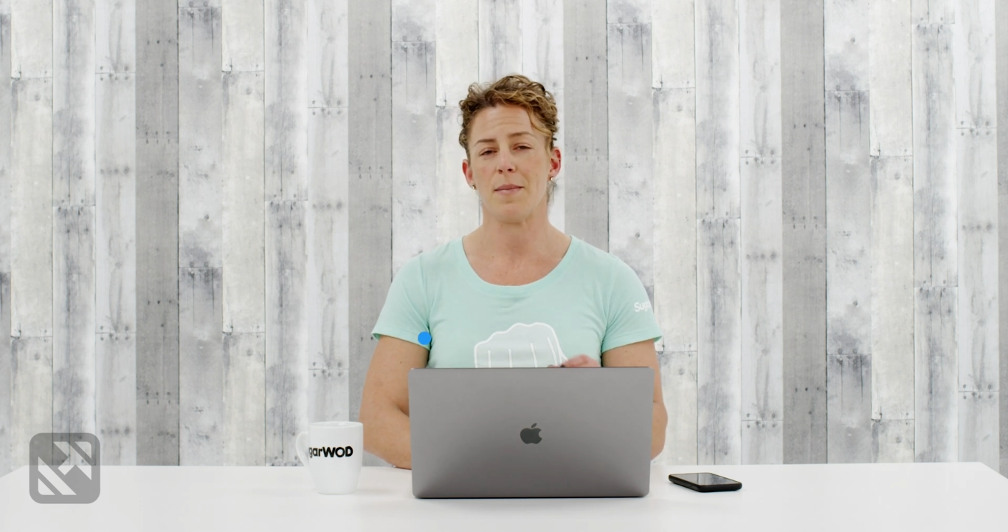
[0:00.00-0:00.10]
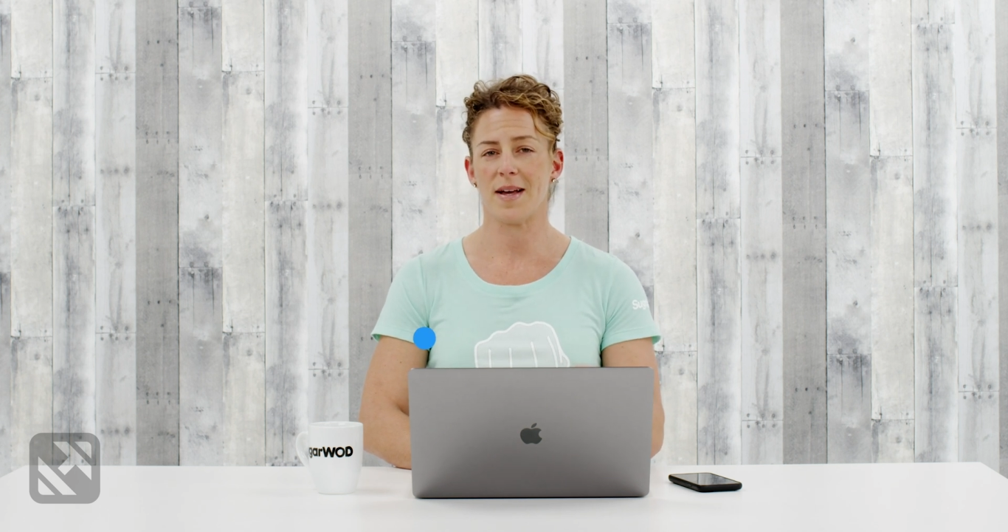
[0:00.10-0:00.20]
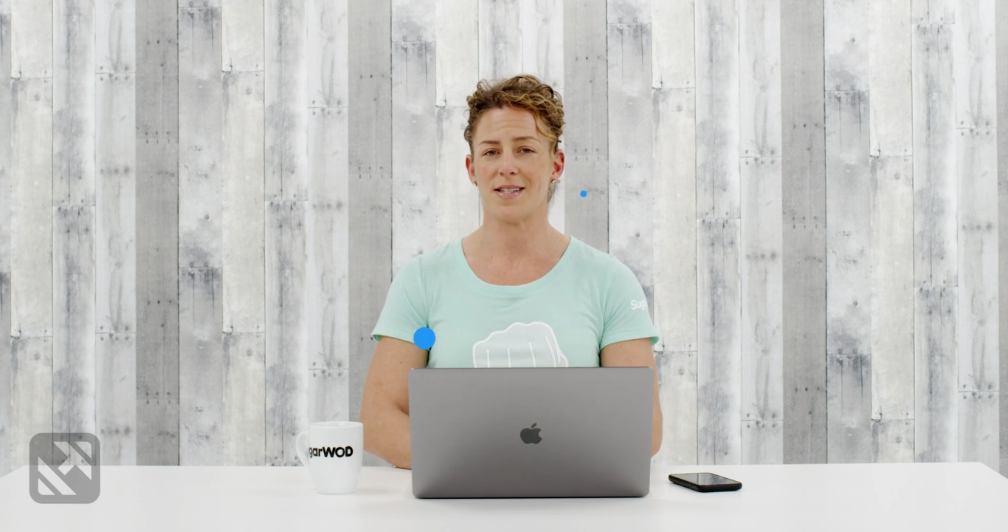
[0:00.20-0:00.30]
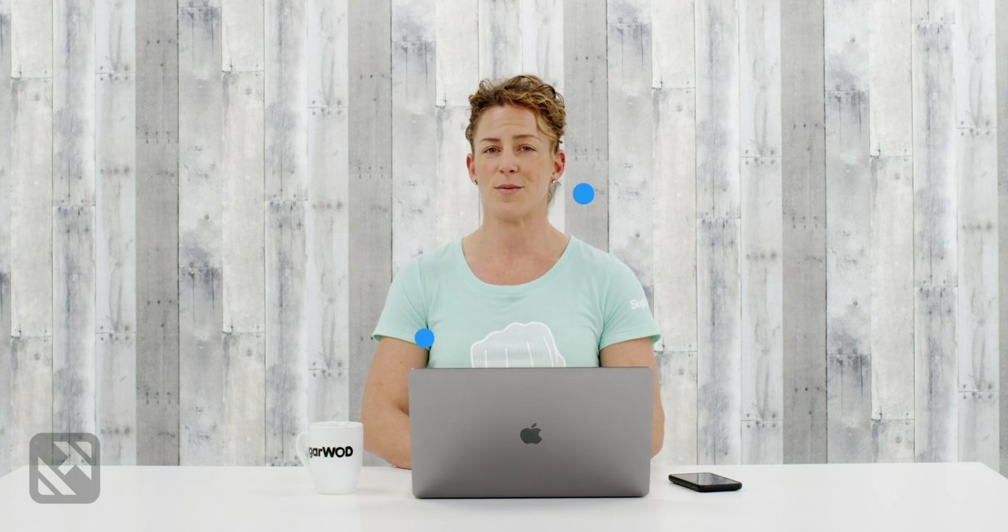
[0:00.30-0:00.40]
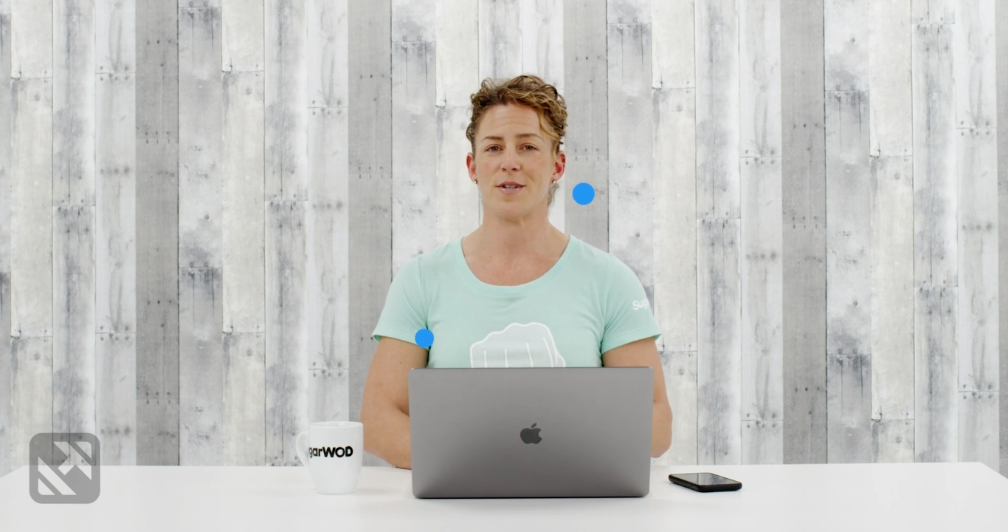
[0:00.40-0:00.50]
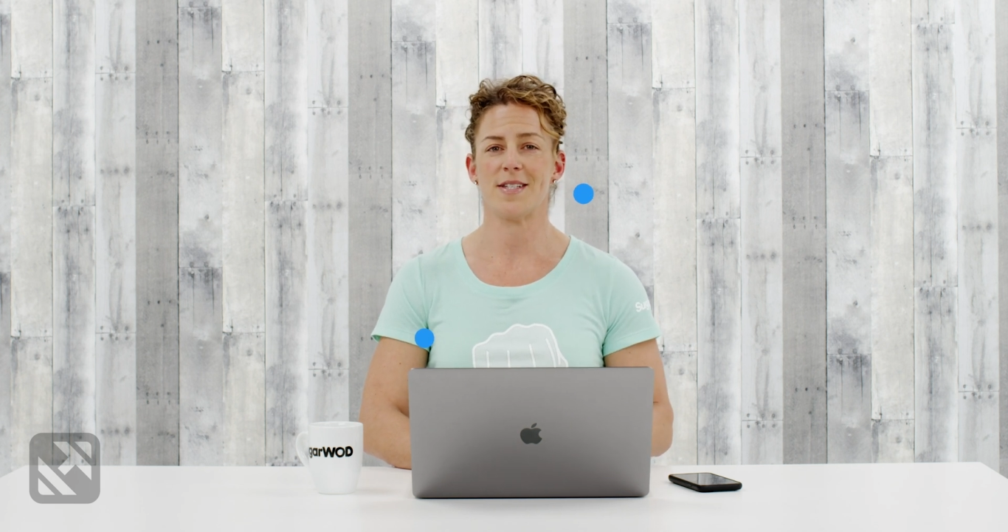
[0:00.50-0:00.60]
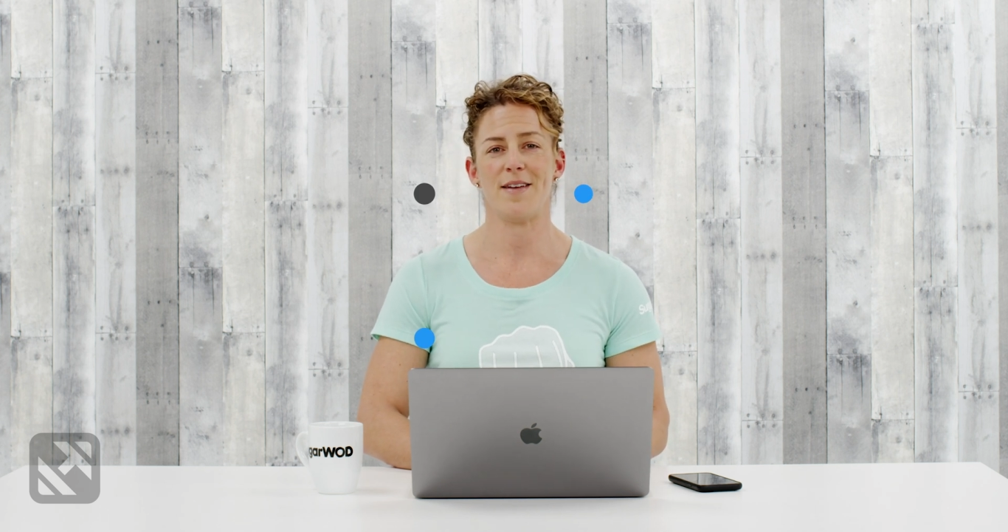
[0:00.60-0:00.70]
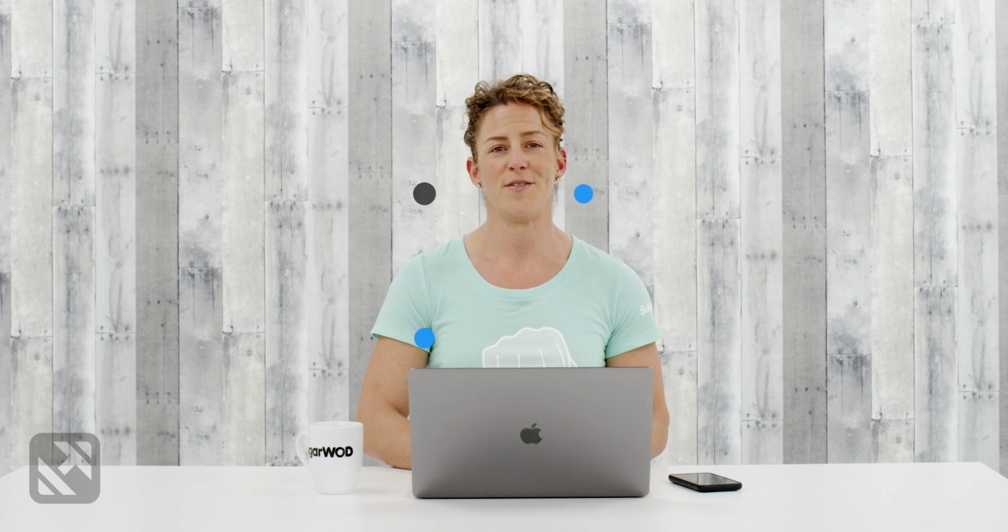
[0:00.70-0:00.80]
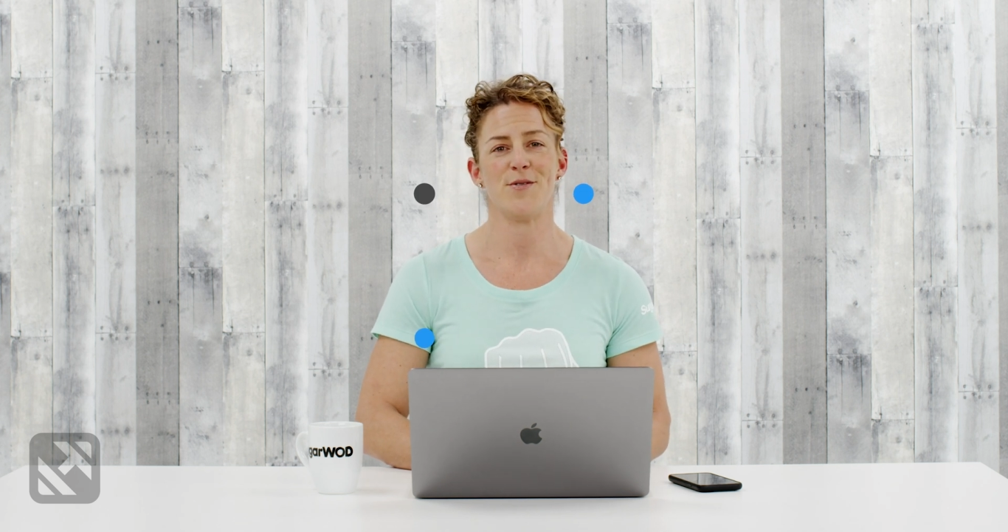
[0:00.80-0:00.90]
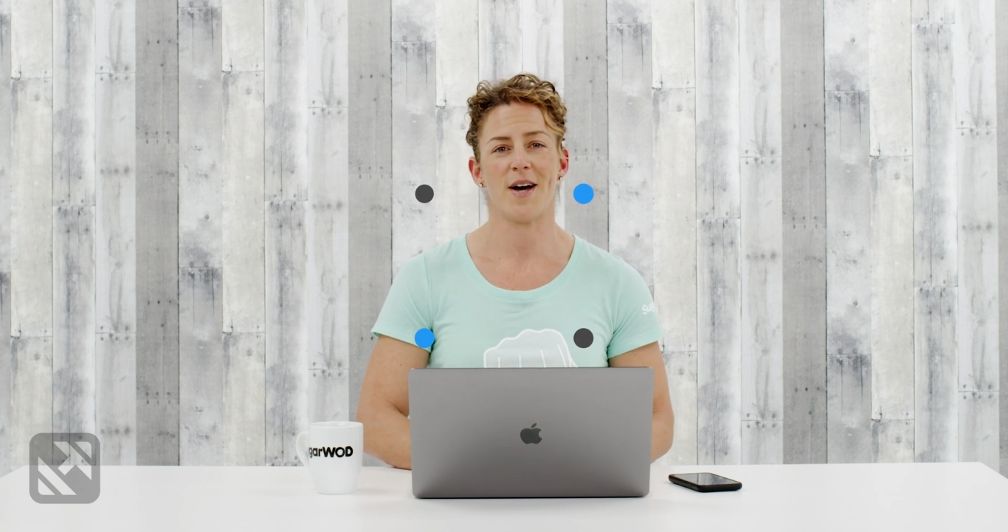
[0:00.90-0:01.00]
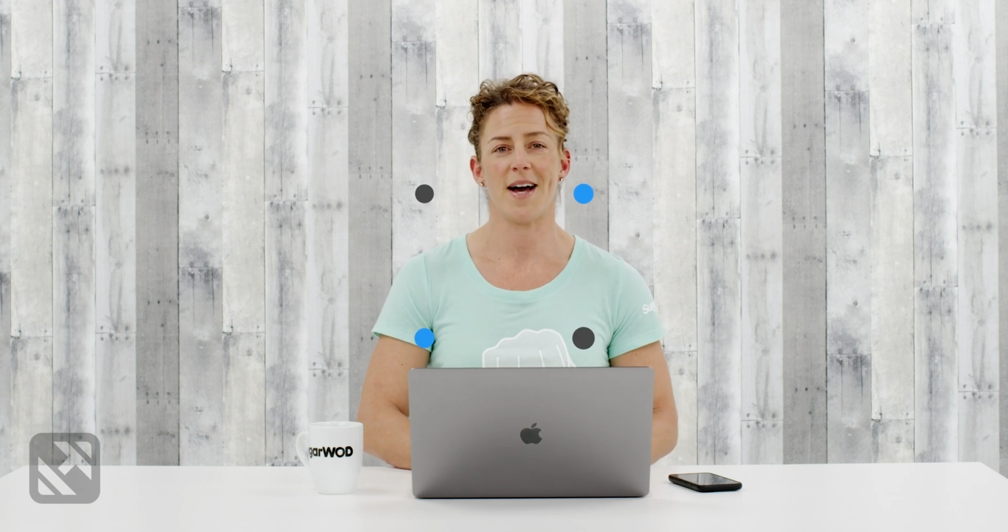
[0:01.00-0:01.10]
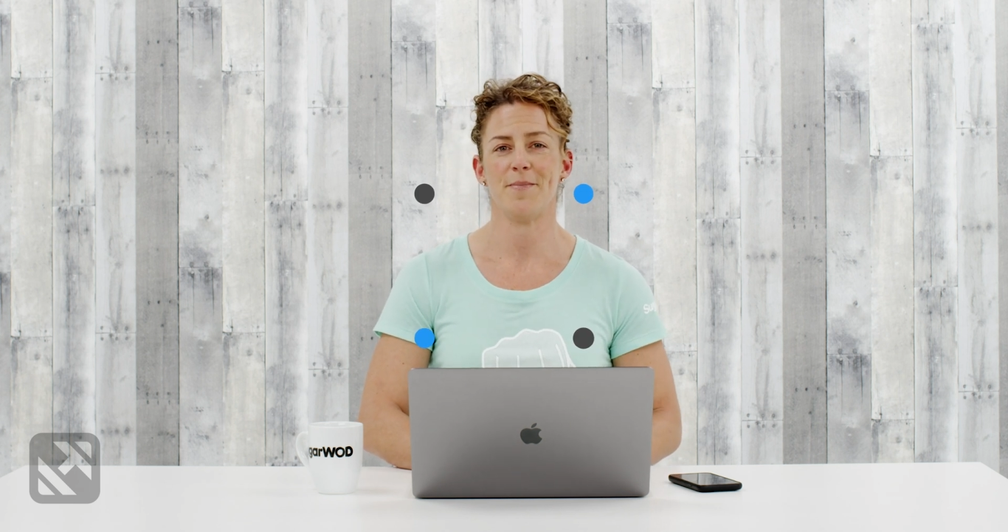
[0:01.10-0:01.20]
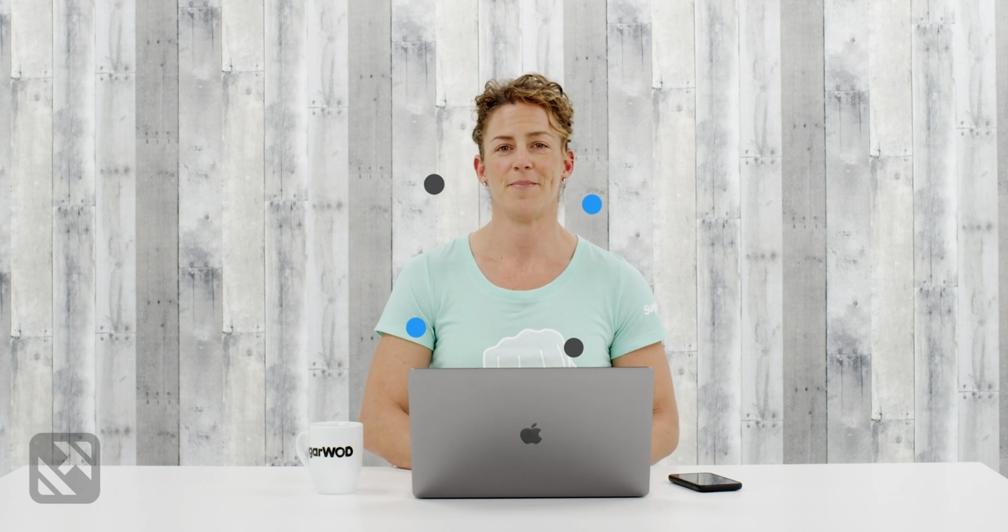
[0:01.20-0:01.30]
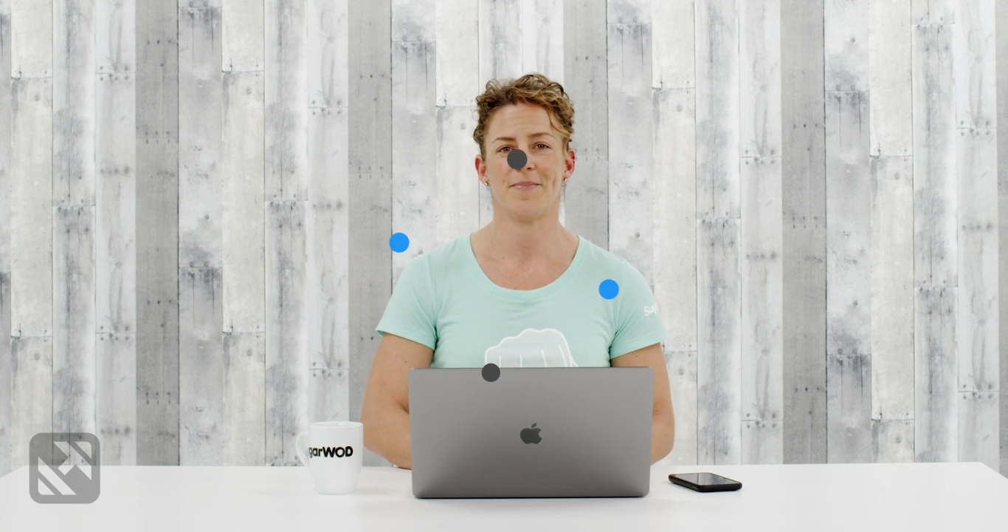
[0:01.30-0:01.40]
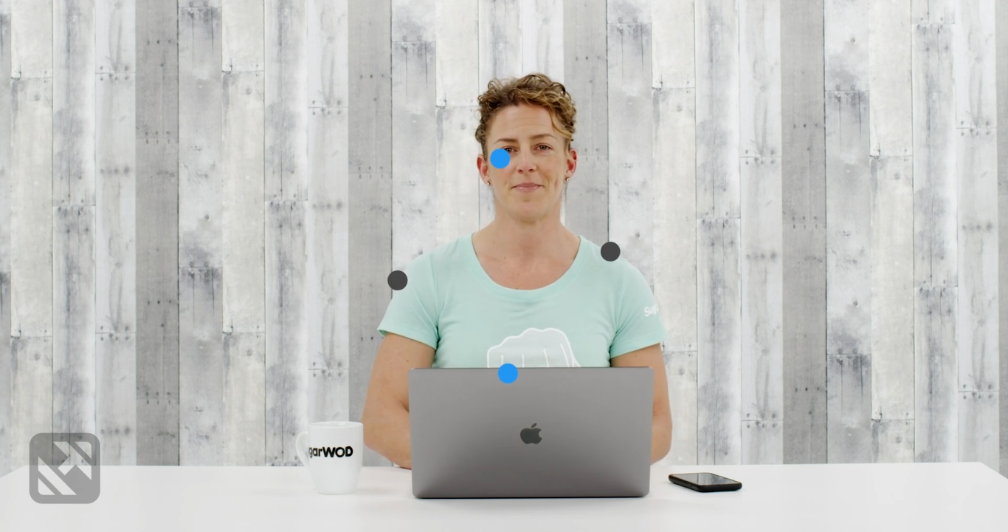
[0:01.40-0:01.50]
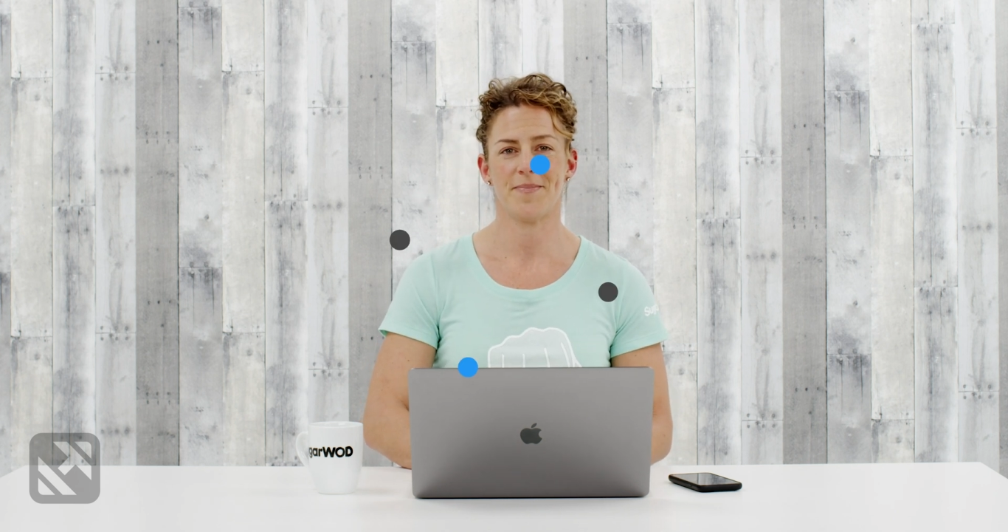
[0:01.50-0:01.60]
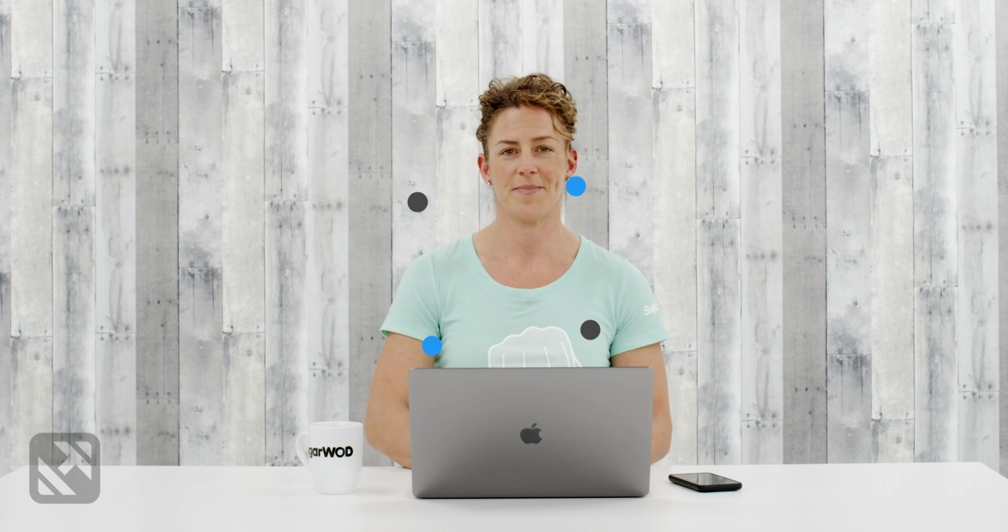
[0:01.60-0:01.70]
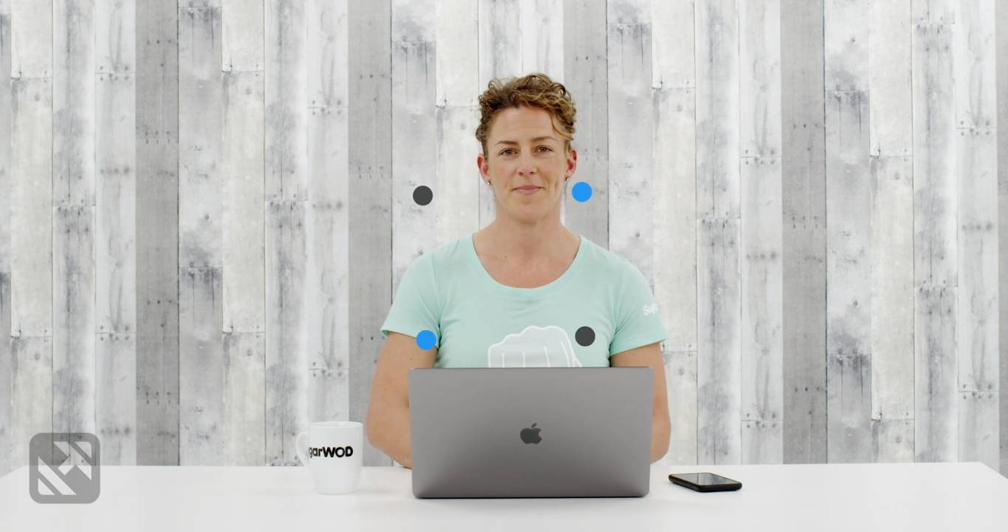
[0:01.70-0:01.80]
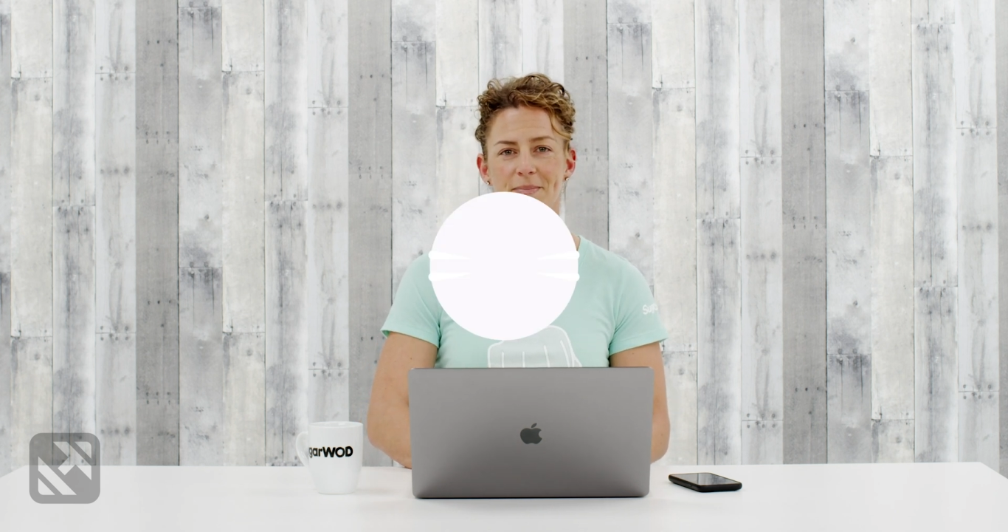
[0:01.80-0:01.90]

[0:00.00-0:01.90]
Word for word: because it will save you time.